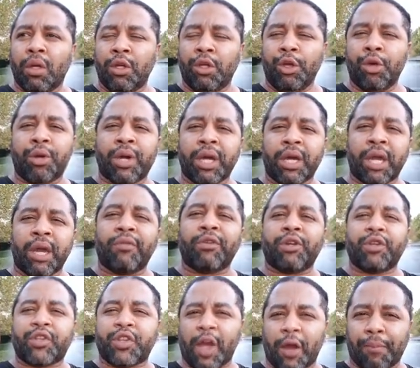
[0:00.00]
You can give
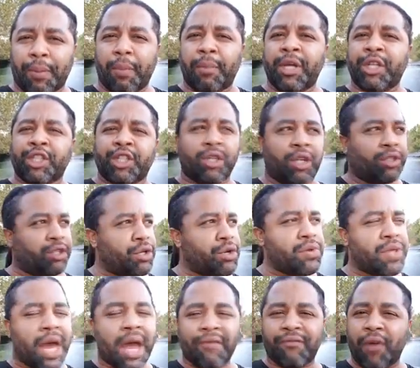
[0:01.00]
yourself permission to do
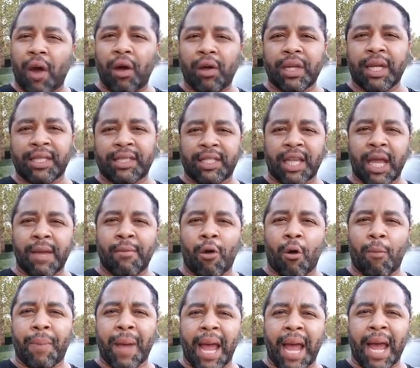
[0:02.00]
that, follow that same
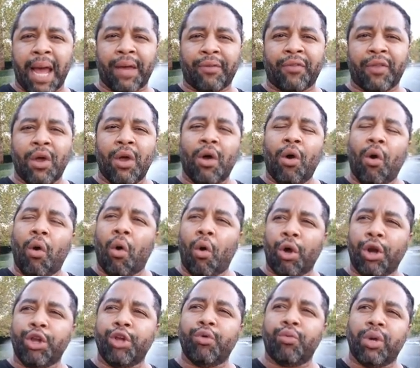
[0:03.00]
old path,
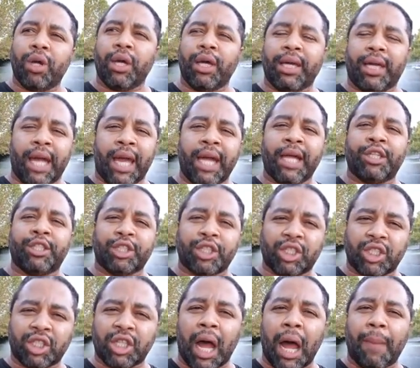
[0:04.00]
or you really can
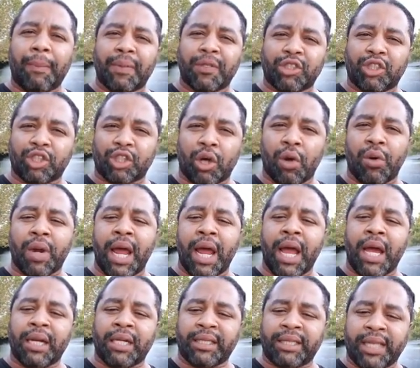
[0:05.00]
just stop and slow
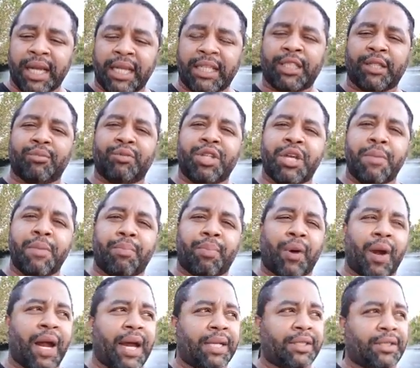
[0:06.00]
down and take some deep
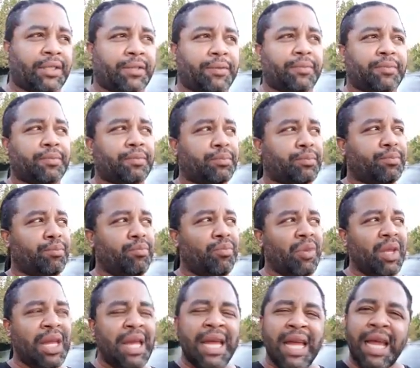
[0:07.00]
breaths
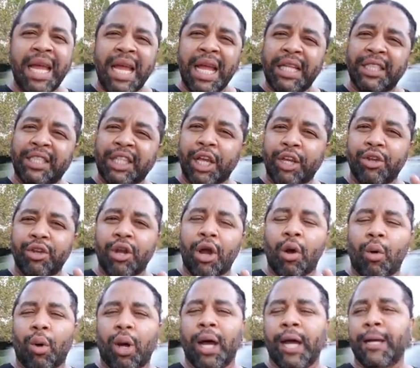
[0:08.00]
and say, you
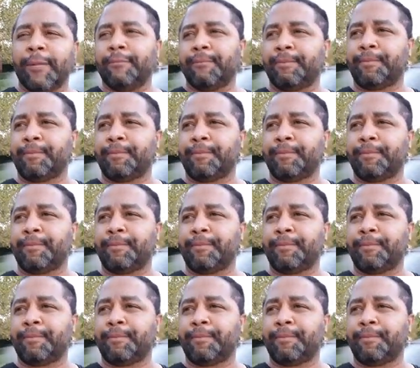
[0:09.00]
know what?